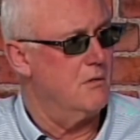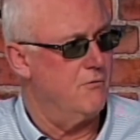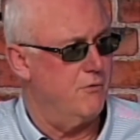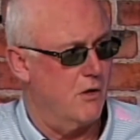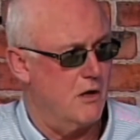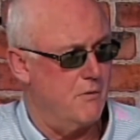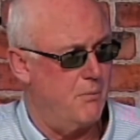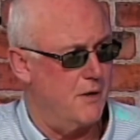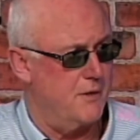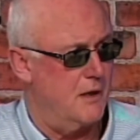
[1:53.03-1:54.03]
for over
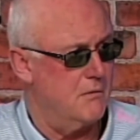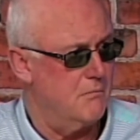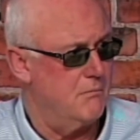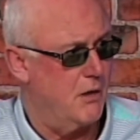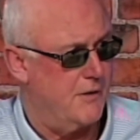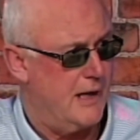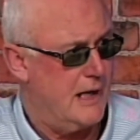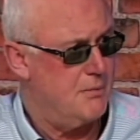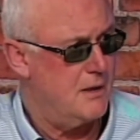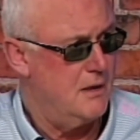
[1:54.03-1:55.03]
by the
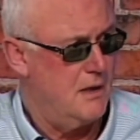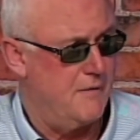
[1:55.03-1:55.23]
harbour.